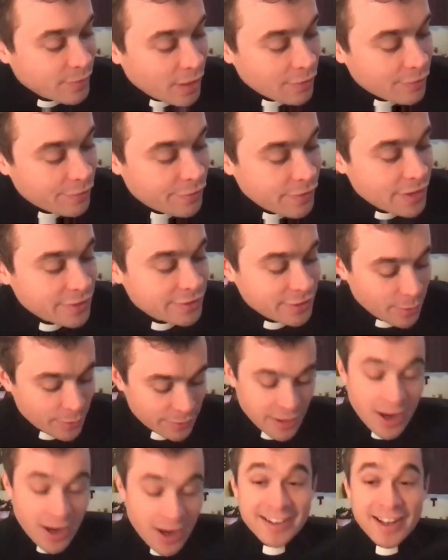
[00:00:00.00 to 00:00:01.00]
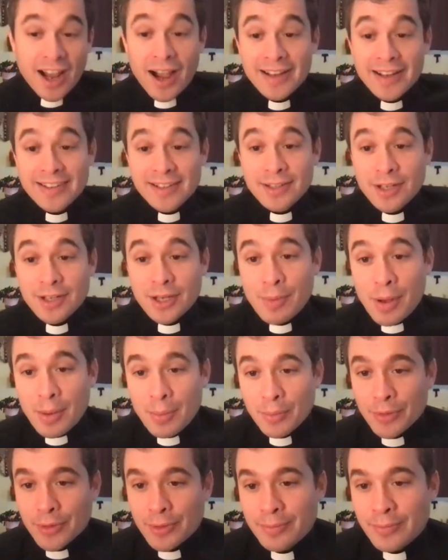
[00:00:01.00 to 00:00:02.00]
first I would say I didn't come
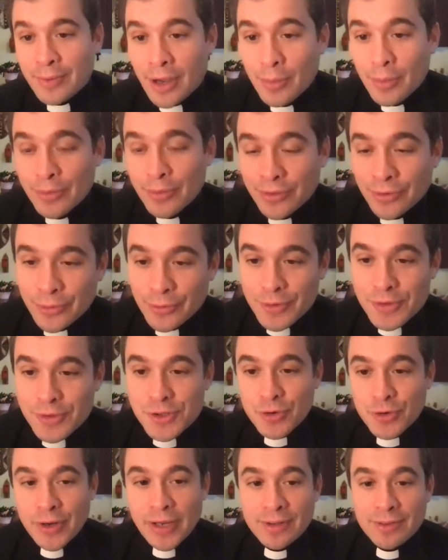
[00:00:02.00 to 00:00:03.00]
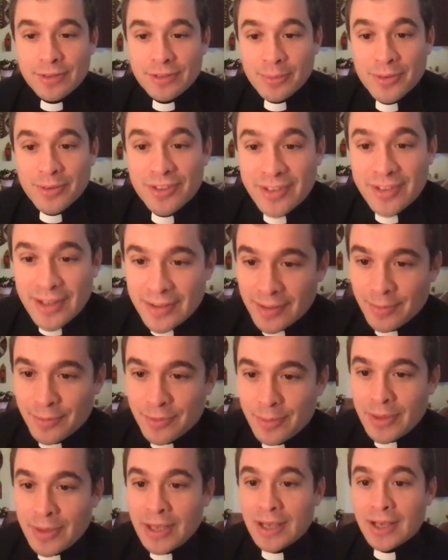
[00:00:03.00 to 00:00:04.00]
up with them. I was on a retreat and someone said them
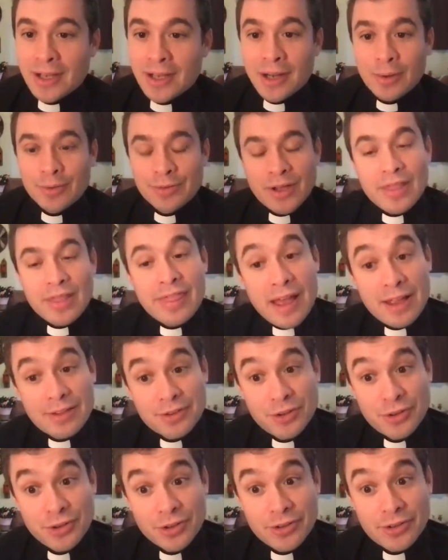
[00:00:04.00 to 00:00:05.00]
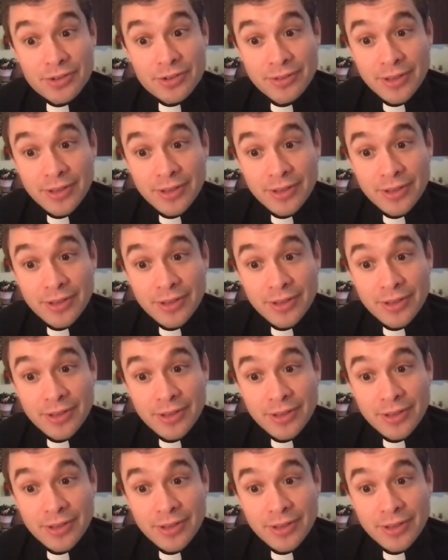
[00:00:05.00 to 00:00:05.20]
to me and I was like, that's good.